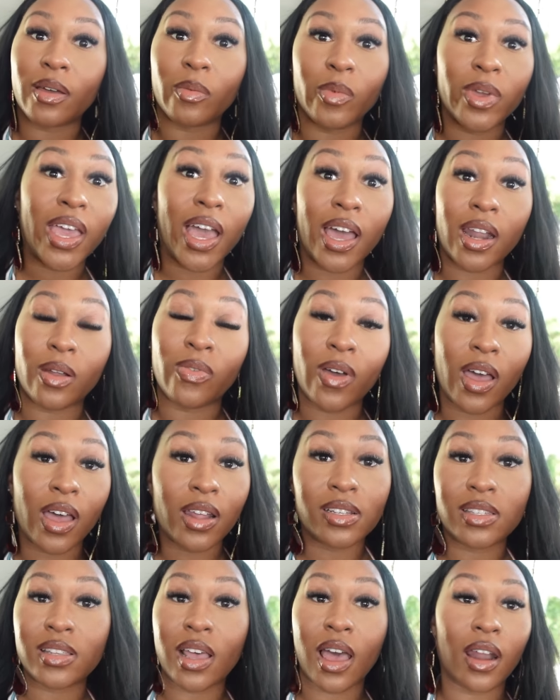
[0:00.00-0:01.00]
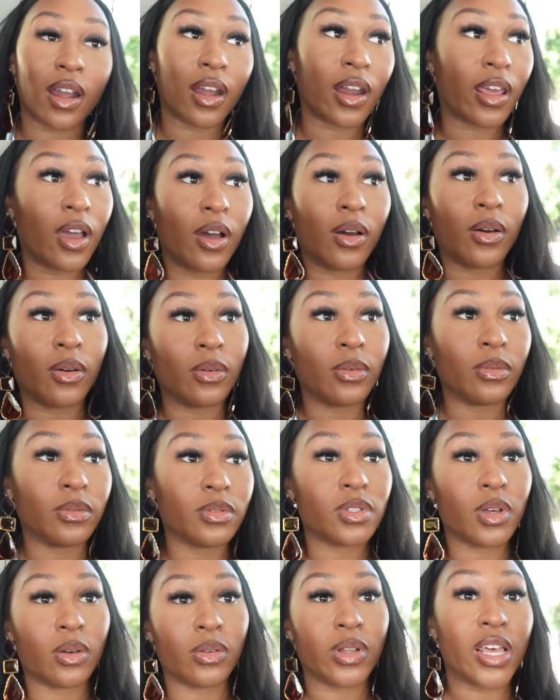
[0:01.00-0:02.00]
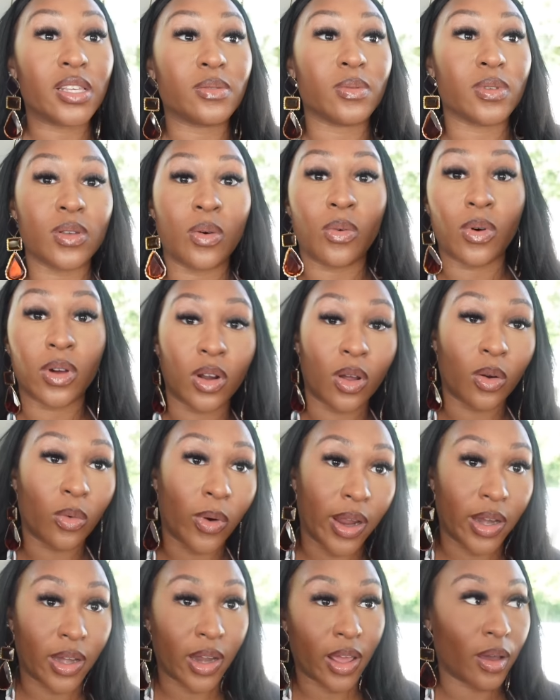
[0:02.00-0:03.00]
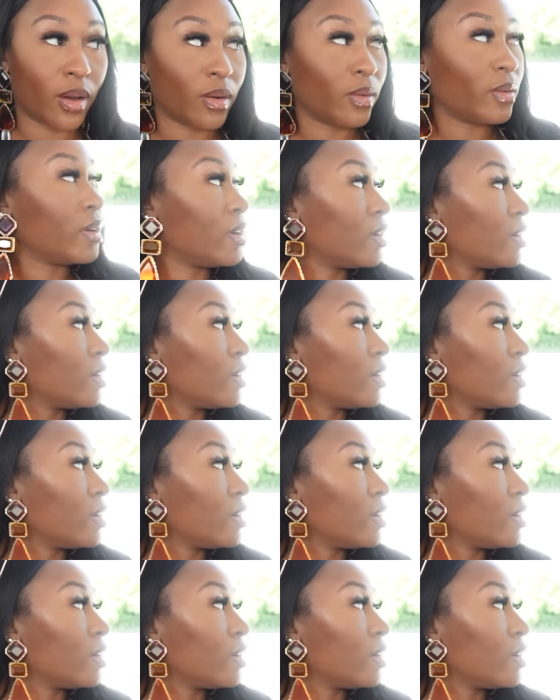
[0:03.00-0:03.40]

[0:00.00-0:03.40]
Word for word: and we got to find a side of their own. So that's what's going on right now.